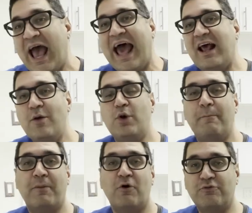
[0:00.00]
And I
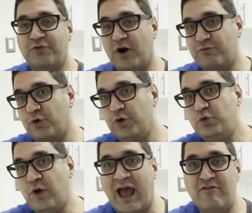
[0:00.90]
would prefer for you
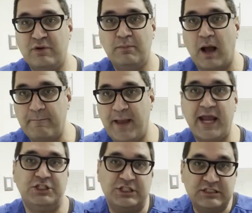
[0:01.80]
to have in my
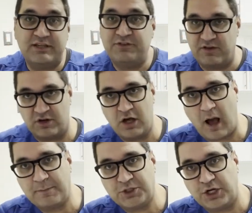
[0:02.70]
patients if given the
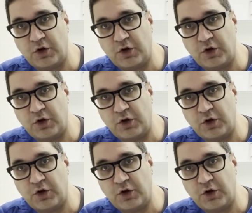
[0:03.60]
option.